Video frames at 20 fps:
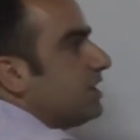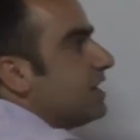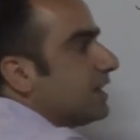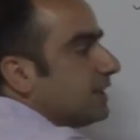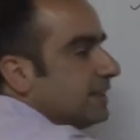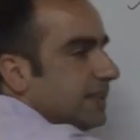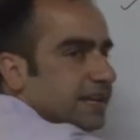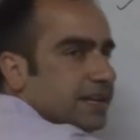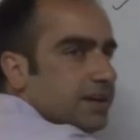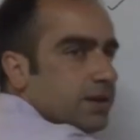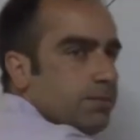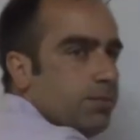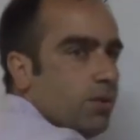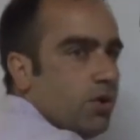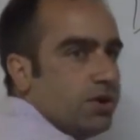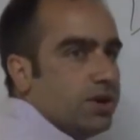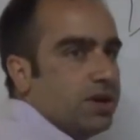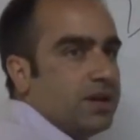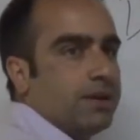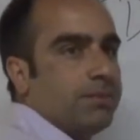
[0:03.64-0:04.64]
decline of
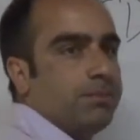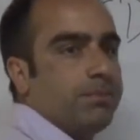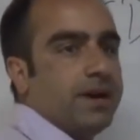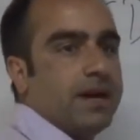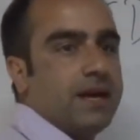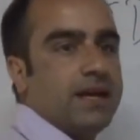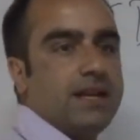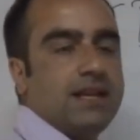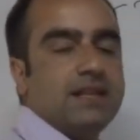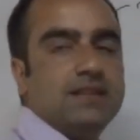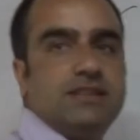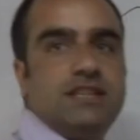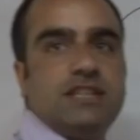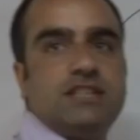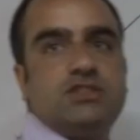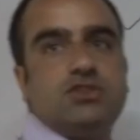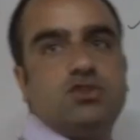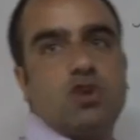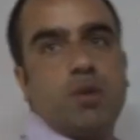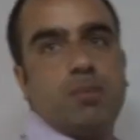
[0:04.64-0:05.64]
Mauryan Empire. In
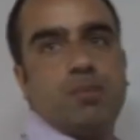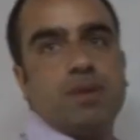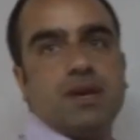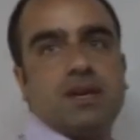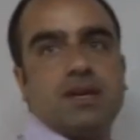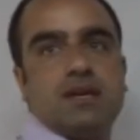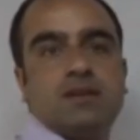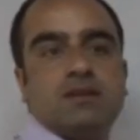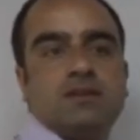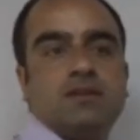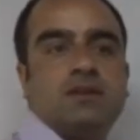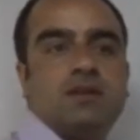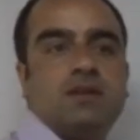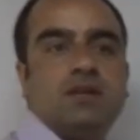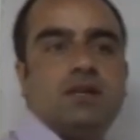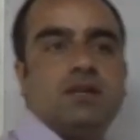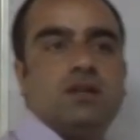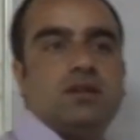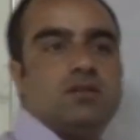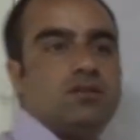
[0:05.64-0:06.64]
this topic,
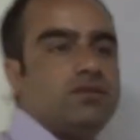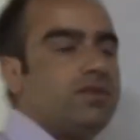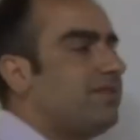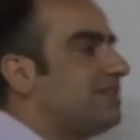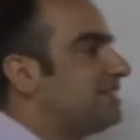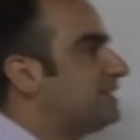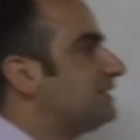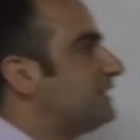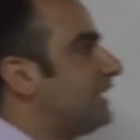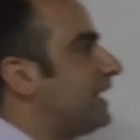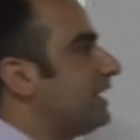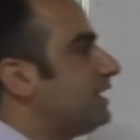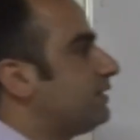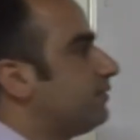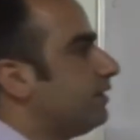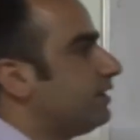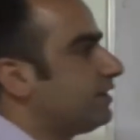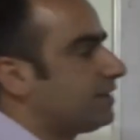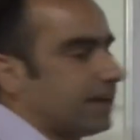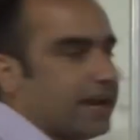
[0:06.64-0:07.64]
we
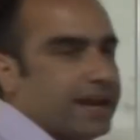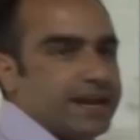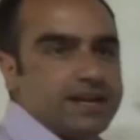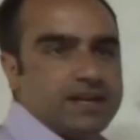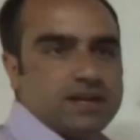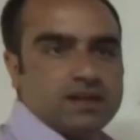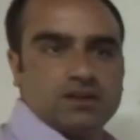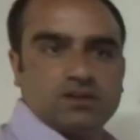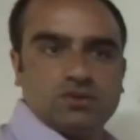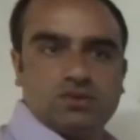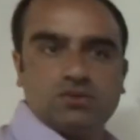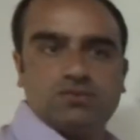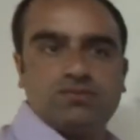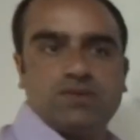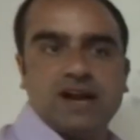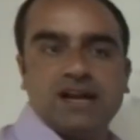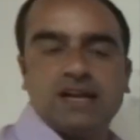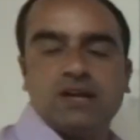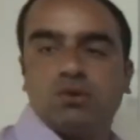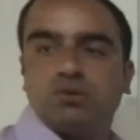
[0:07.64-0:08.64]
will try to
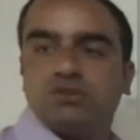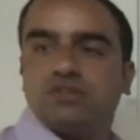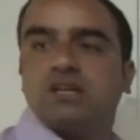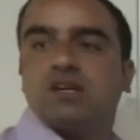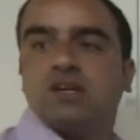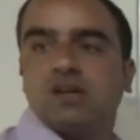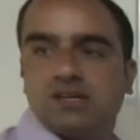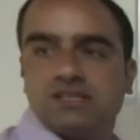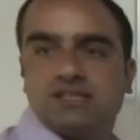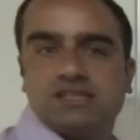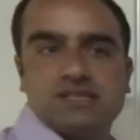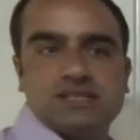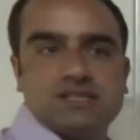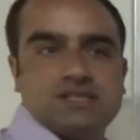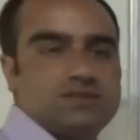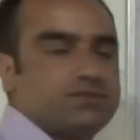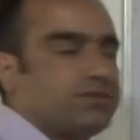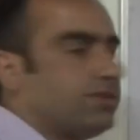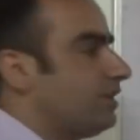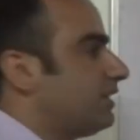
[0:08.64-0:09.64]
find out the
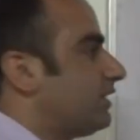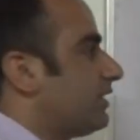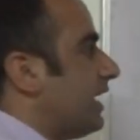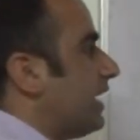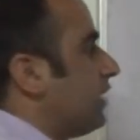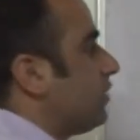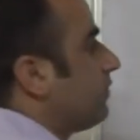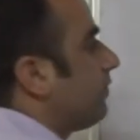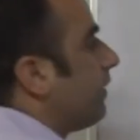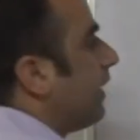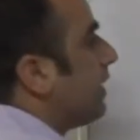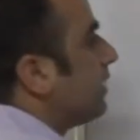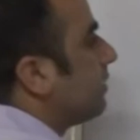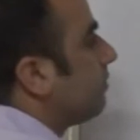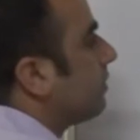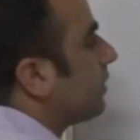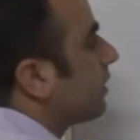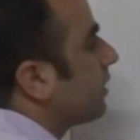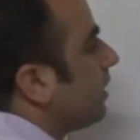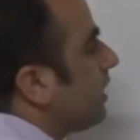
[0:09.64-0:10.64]
causes. We will try to find
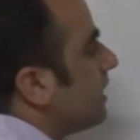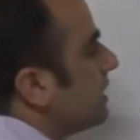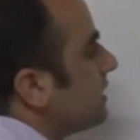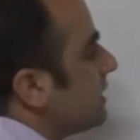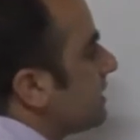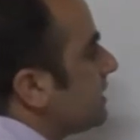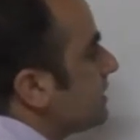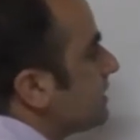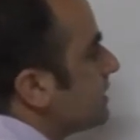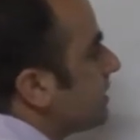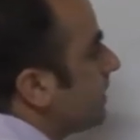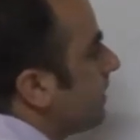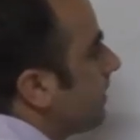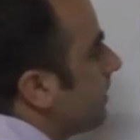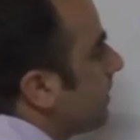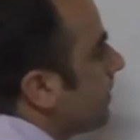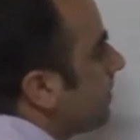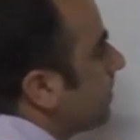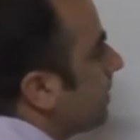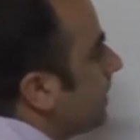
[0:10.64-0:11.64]
out the causes
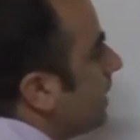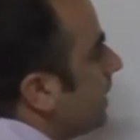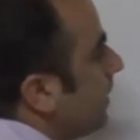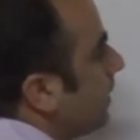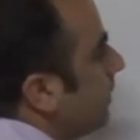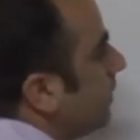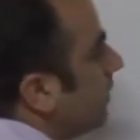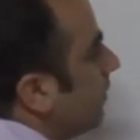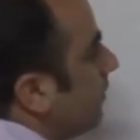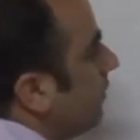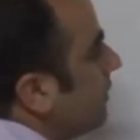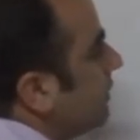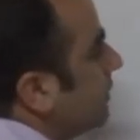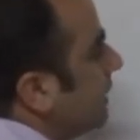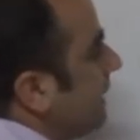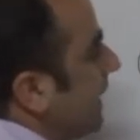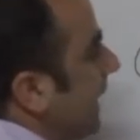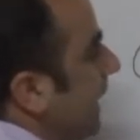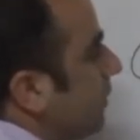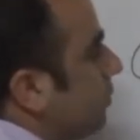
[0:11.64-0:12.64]
which
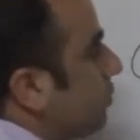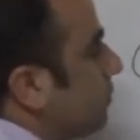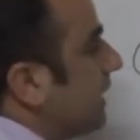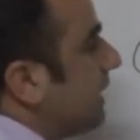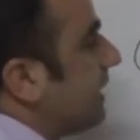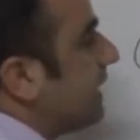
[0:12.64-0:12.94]
led to the